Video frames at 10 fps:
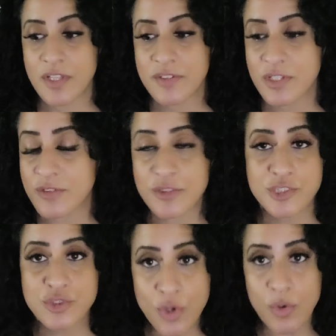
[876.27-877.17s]
that there
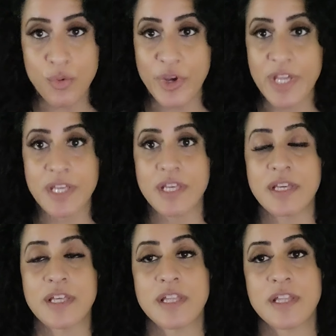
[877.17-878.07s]
is no way
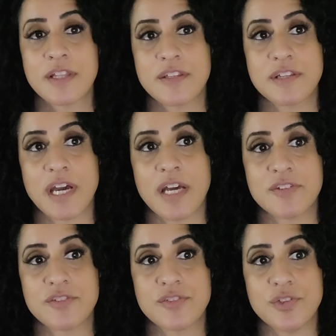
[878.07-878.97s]
that